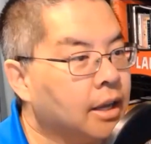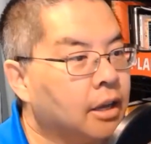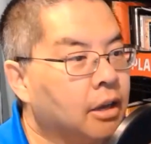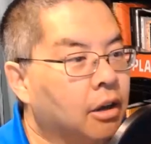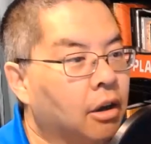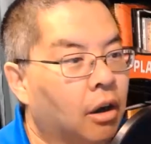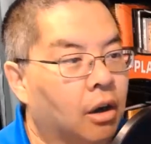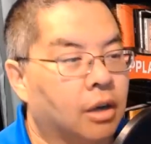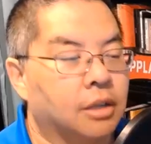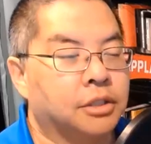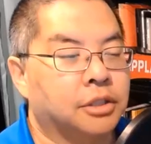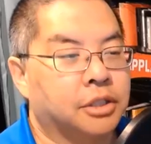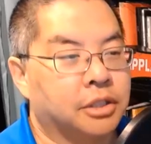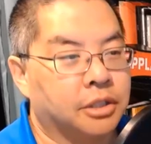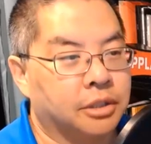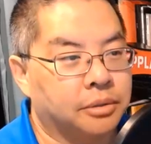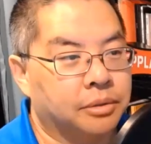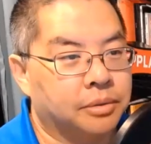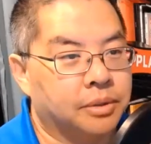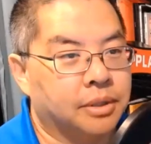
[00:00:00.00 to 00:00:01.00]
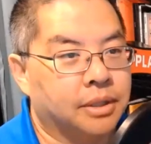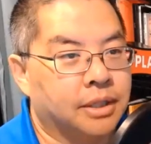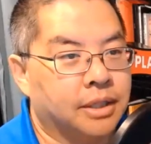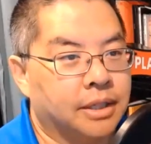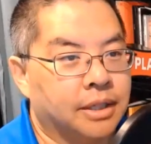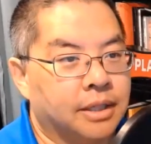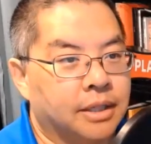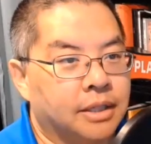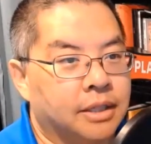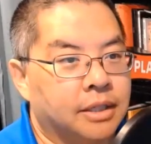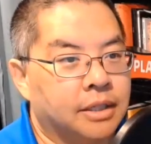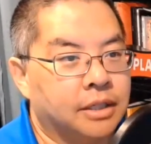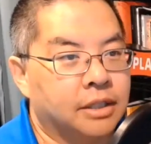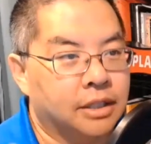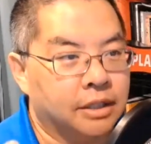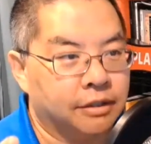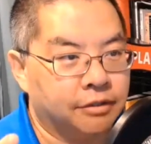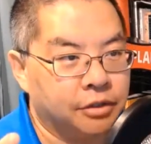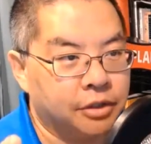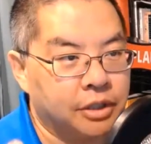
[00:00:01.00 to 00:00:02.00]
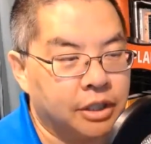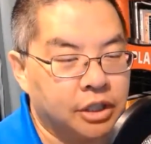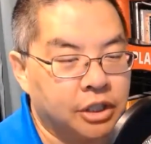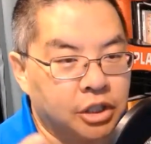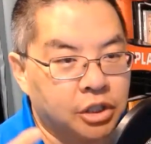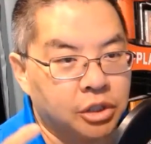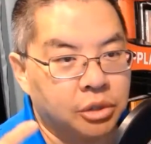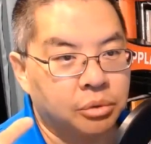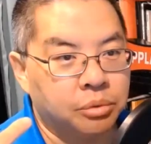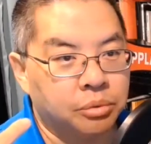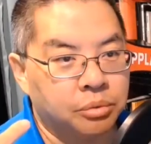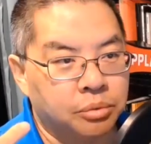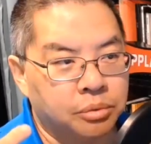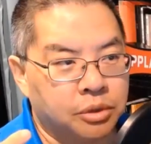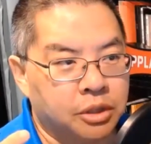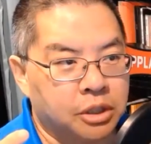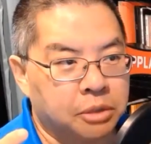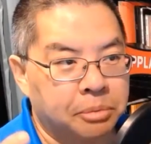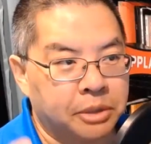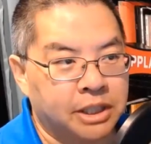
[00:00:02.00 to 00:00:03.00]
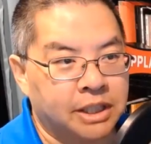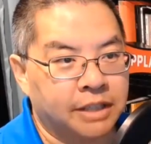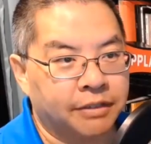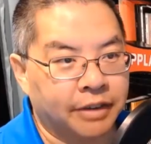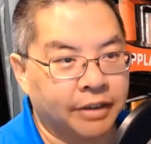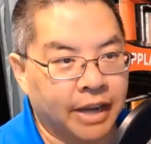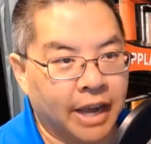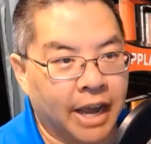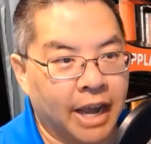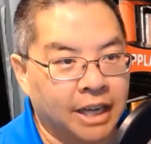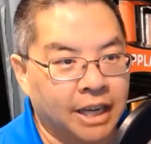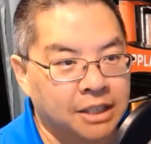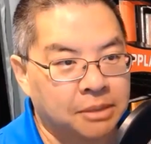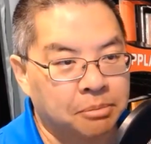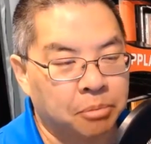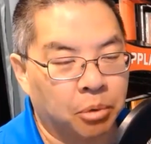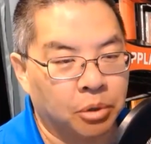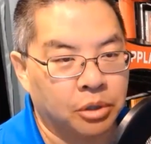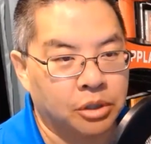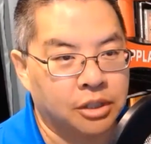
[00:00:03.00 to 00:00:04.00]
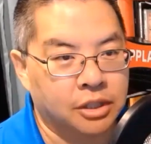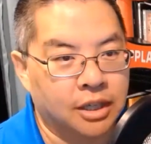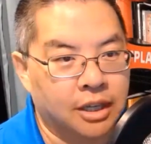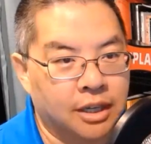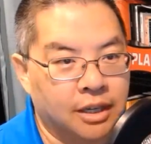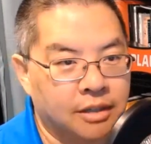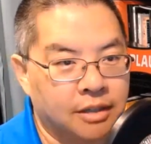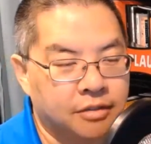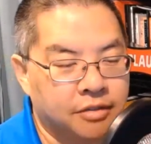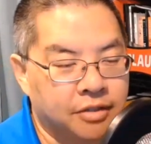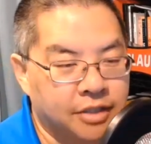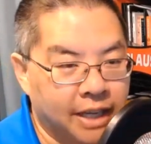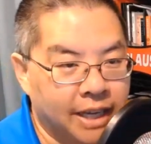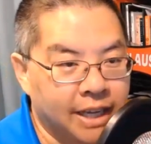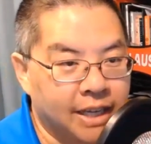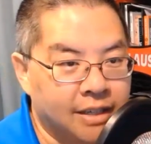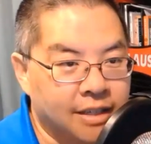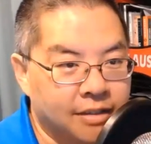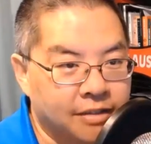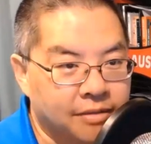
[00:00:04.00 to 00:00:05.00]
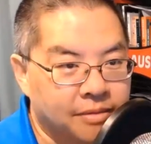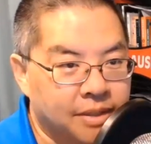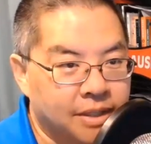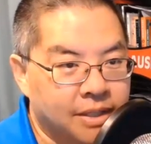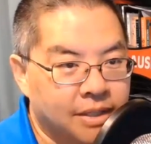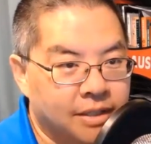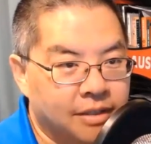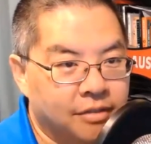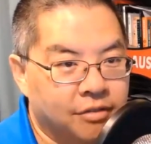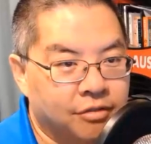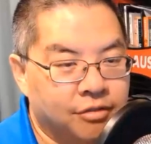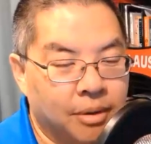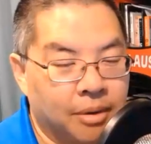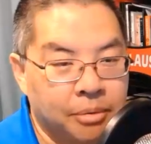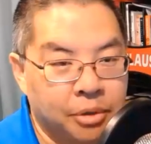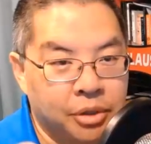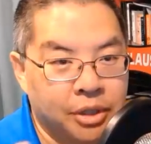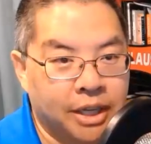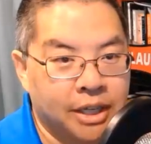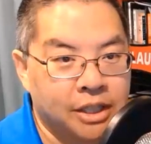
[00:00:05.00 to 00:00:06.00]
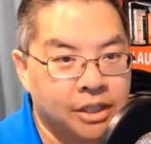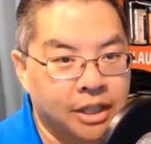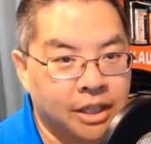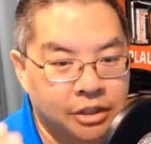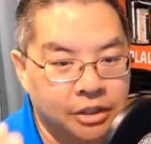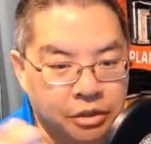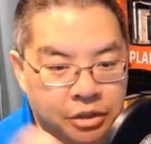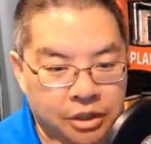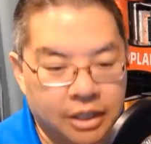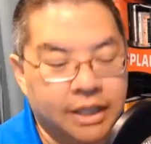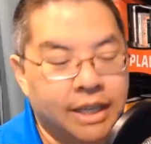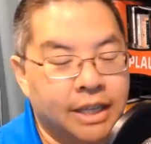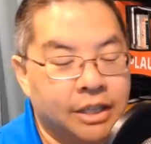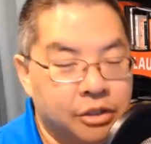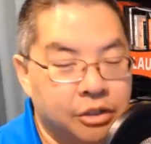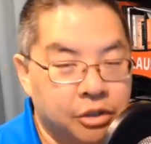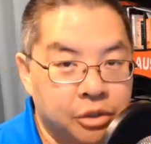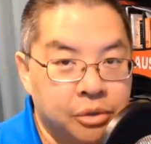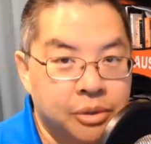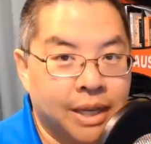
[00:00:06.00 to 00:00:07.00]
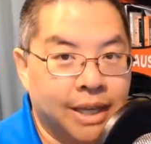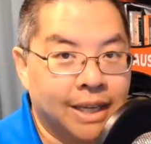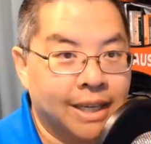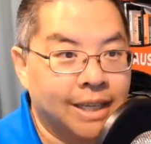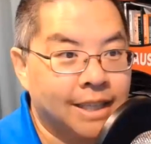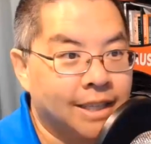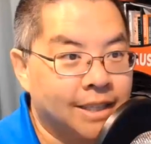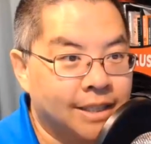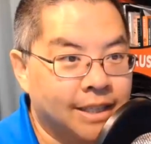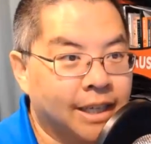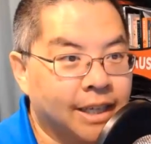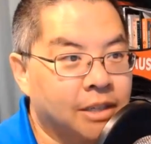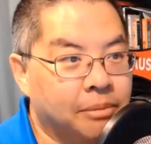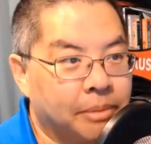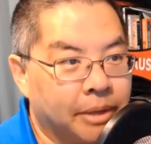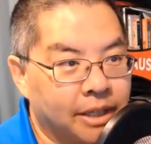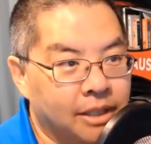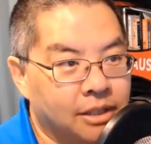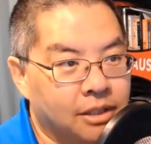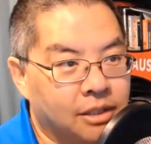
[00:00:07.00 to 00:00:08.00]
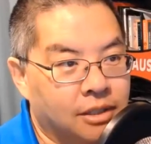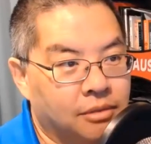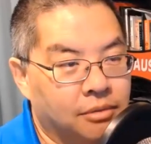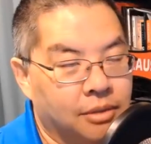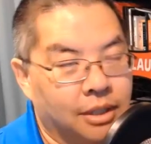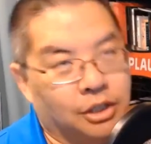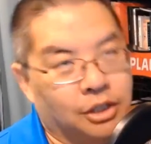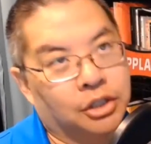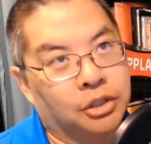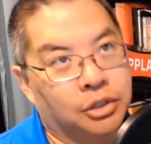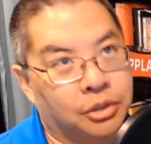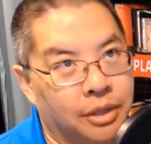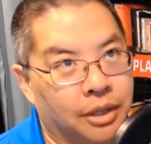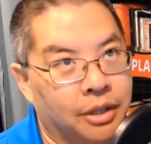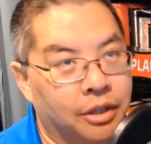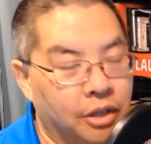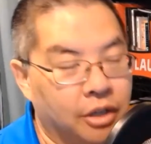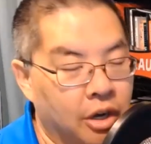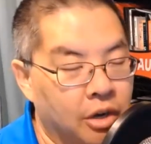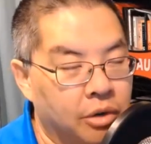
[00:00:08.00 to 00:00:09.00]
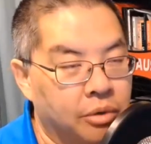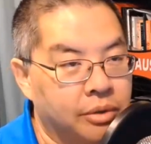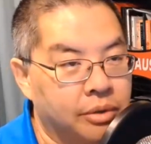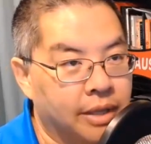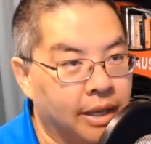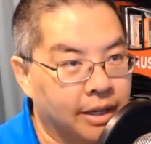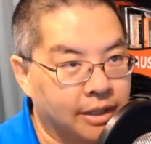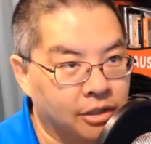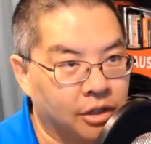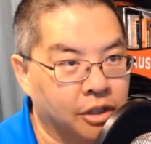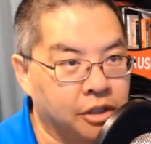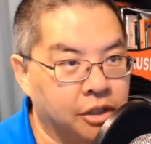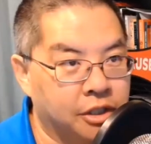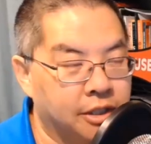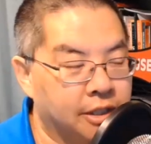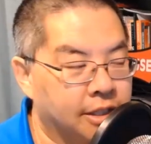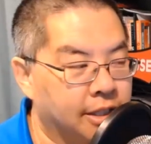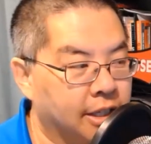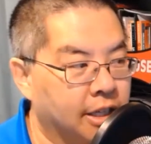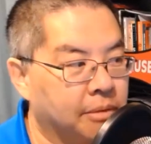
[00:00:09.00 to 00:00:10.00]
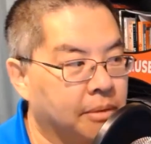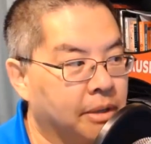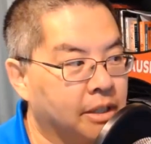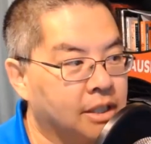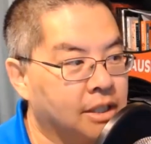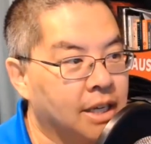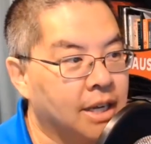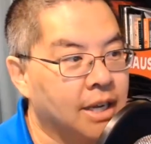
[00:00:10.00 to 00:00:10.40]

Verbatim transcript: Also, if you need to do specific exports of data from your data set, you do that in the database. Well, actually, you do that in the code that talks to the database.